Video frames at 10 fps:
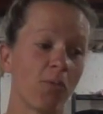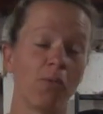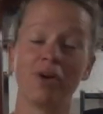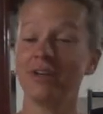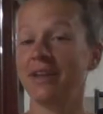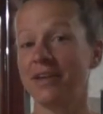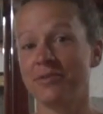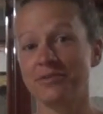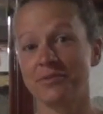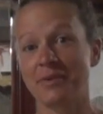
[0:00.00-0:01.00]
one day
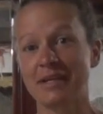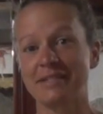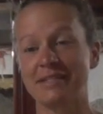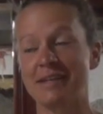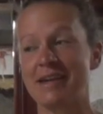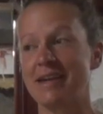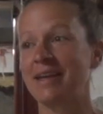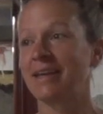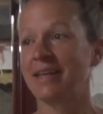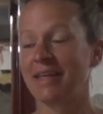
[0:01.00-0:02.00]
was a rest
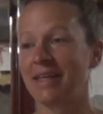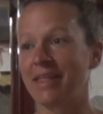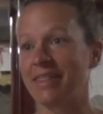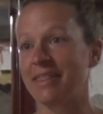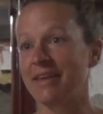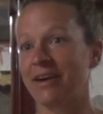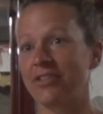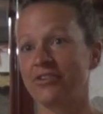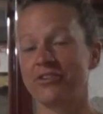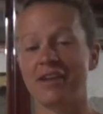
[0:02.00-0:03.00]
day. The
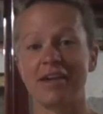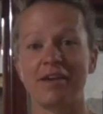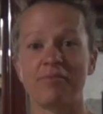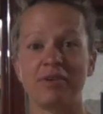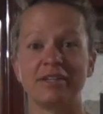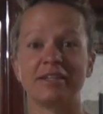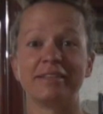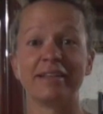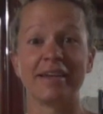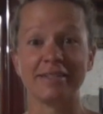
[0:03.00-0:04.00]
other day we
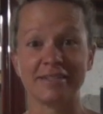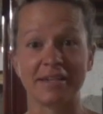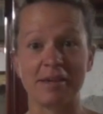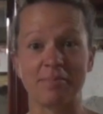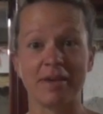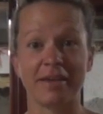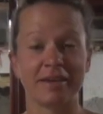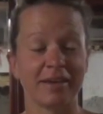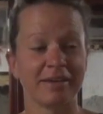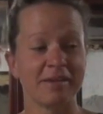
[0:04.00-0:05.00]
did
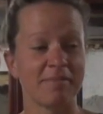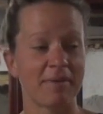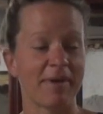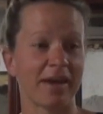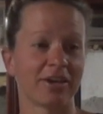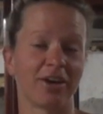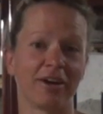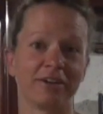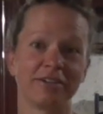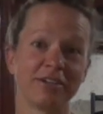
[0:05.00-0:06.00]
landscaping in my
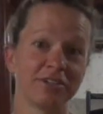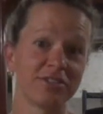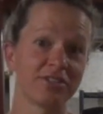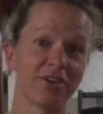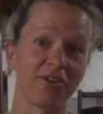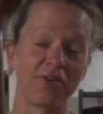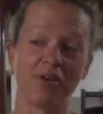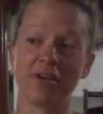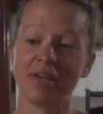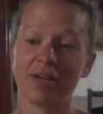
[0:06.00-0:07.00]
backyard.
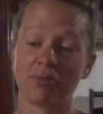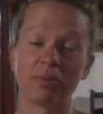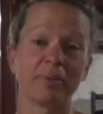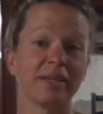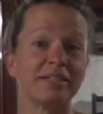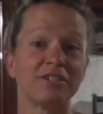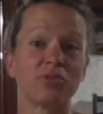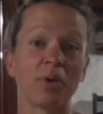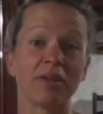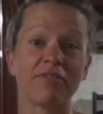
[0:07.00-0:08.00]
So we planted
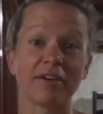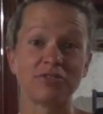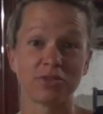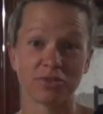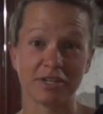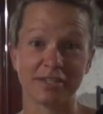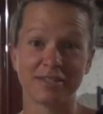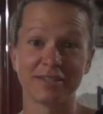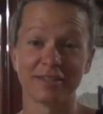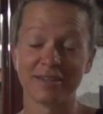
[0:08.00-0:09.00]
25
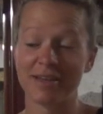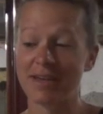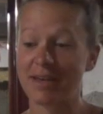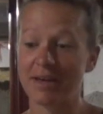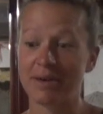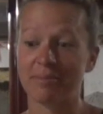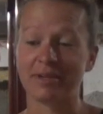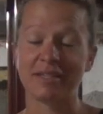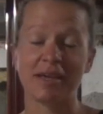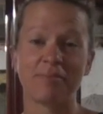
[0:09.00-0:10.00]
trees.
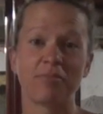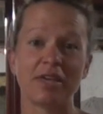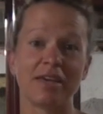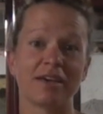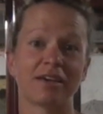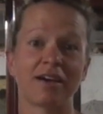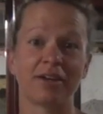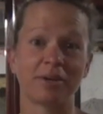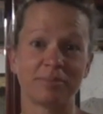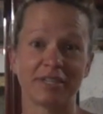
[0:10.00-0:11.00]
By the time we
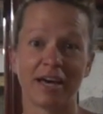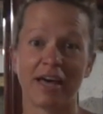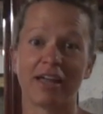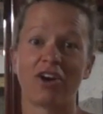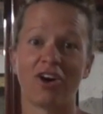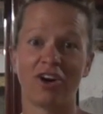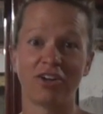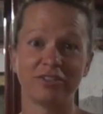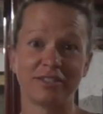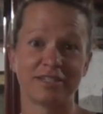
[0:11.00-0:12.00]
cut up sod,
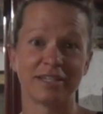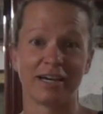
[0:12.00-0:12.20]
hauled